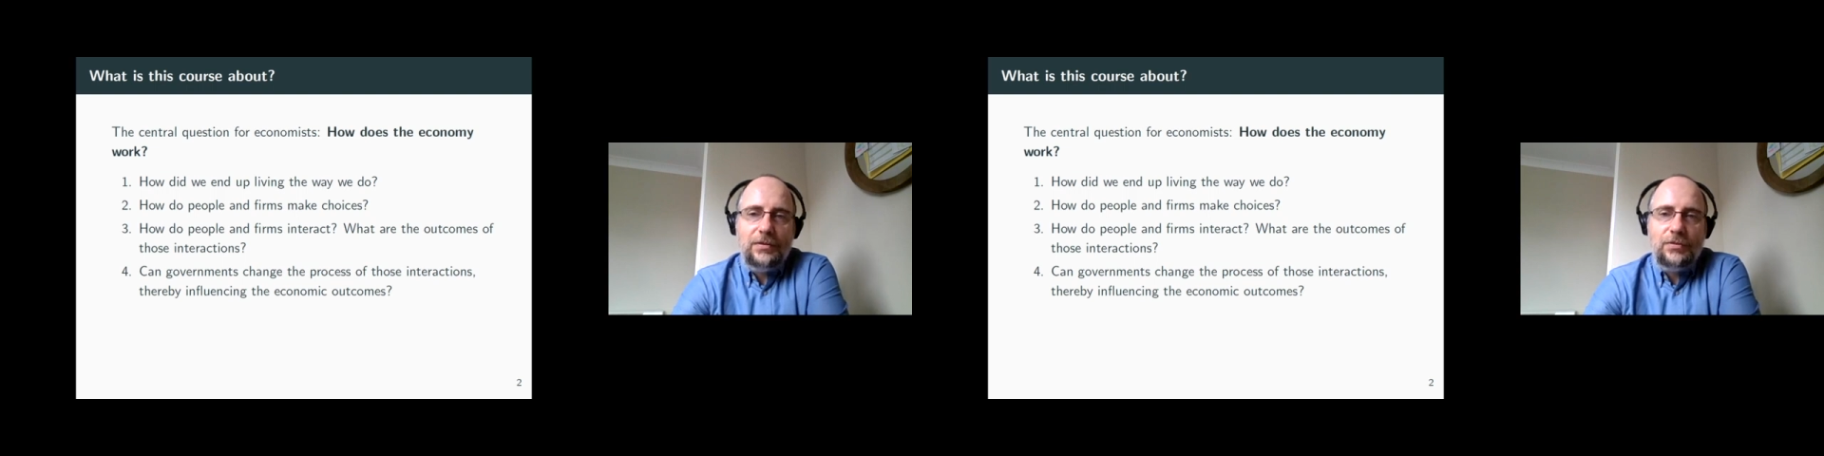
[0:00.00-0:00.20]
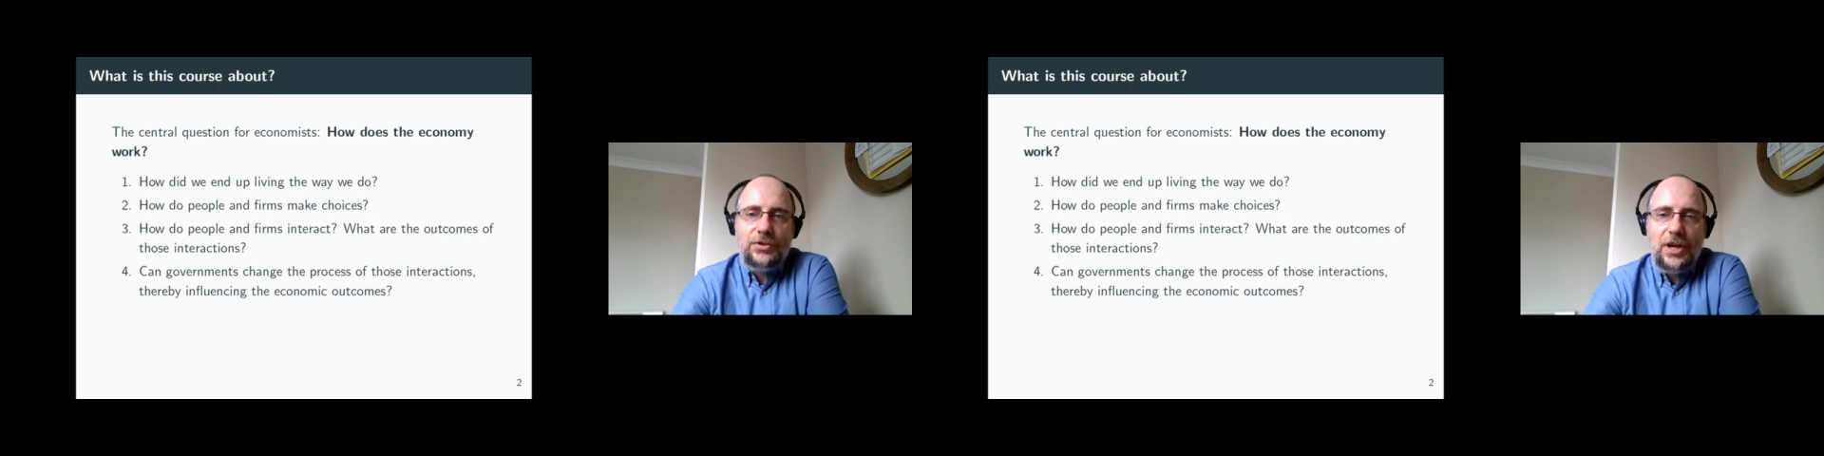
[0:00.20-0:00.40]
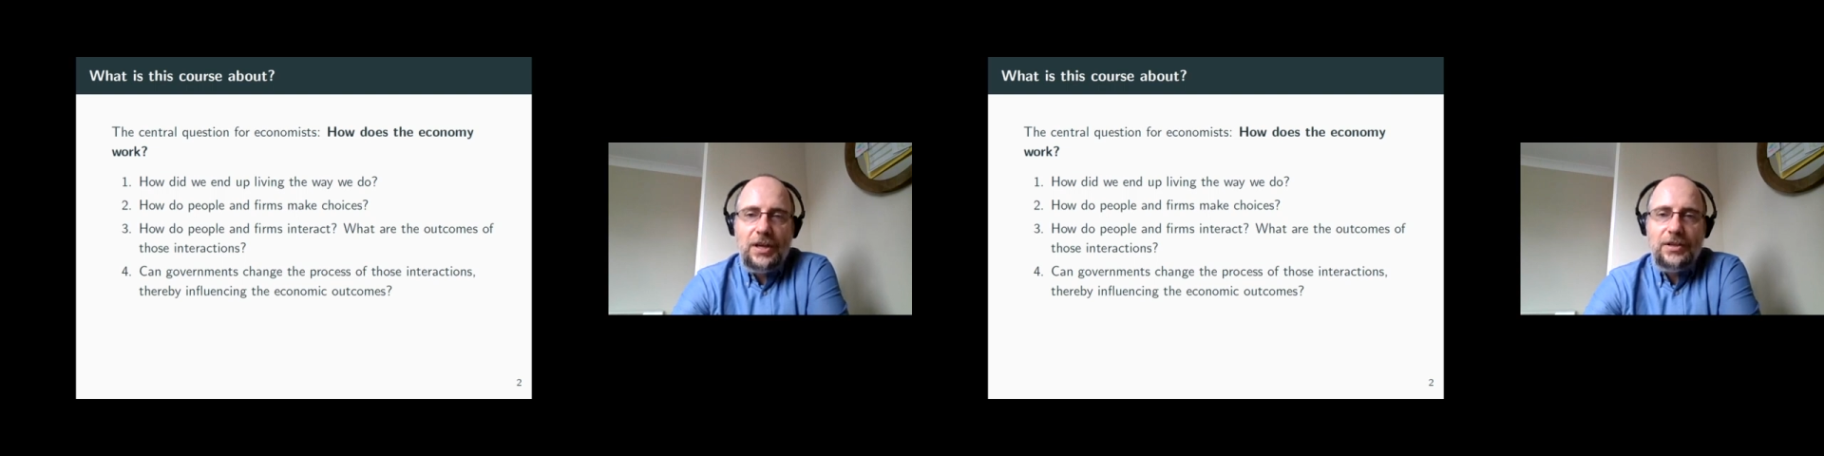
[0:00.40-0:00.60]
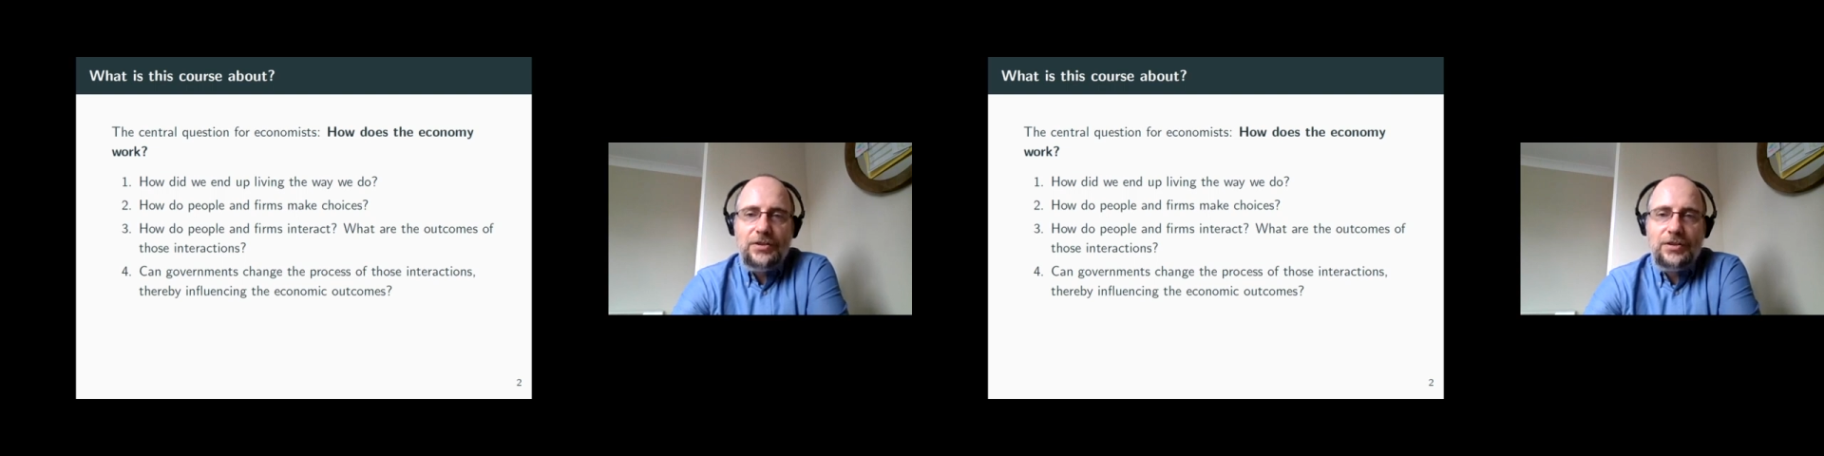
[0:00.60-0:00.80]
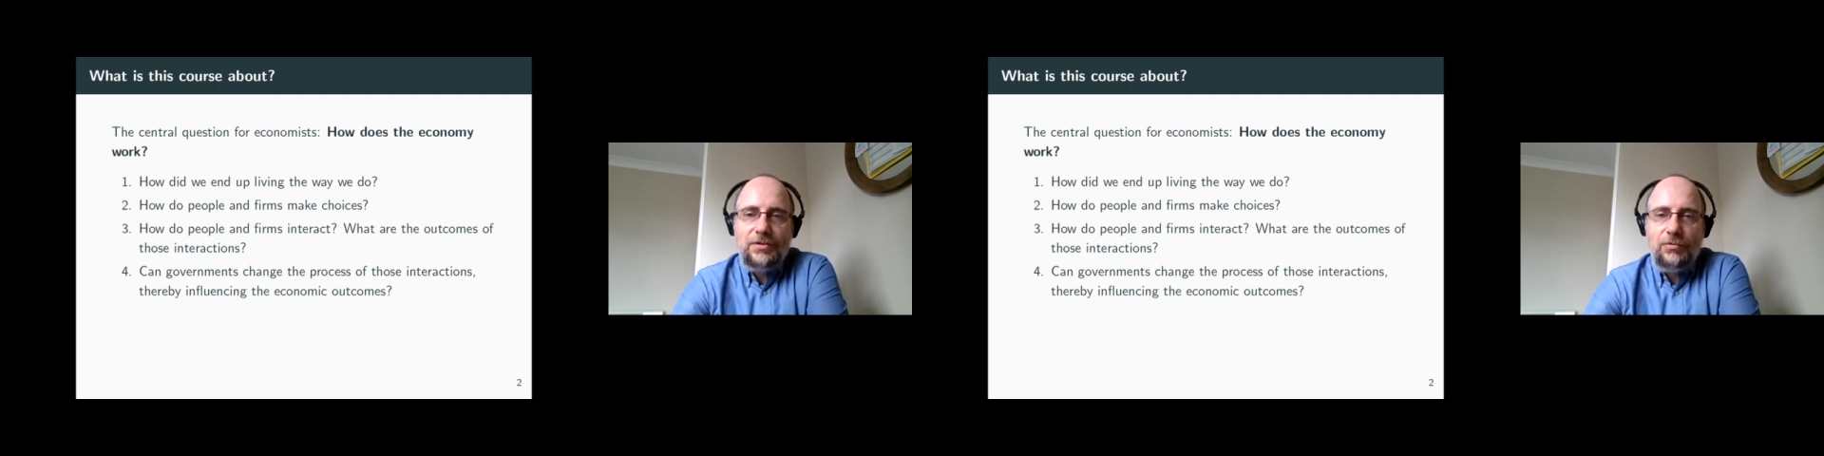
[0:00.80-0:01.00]
to
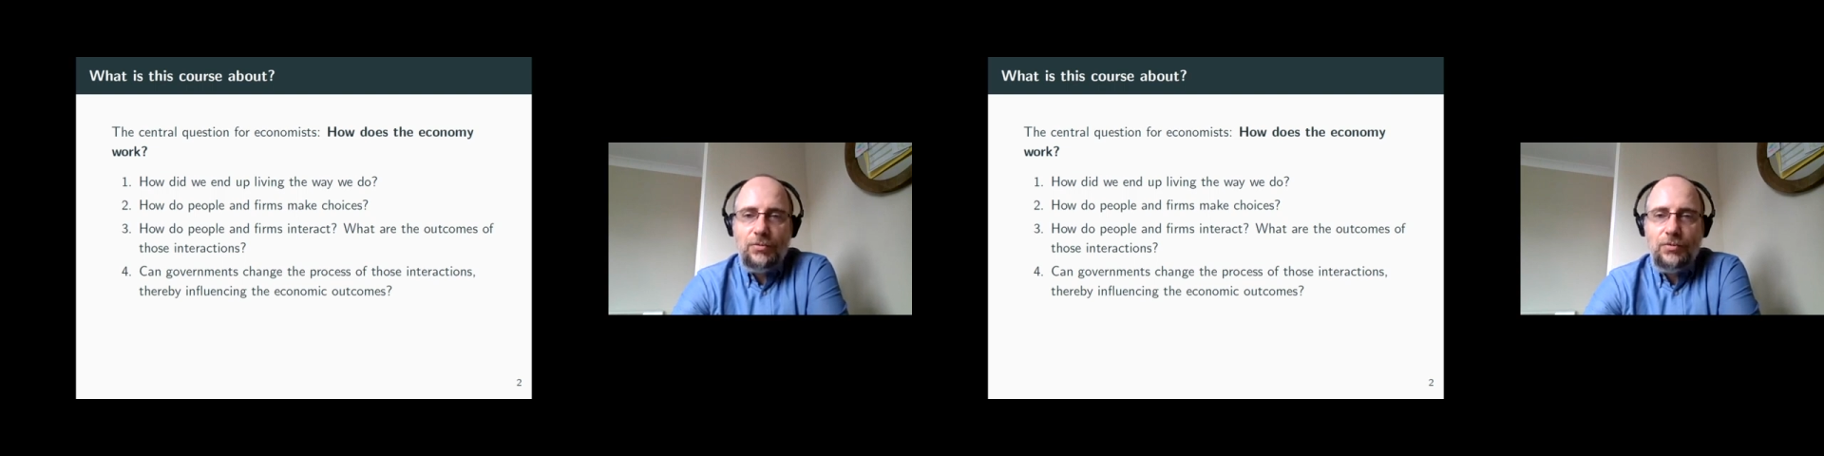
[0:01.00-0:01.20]
change the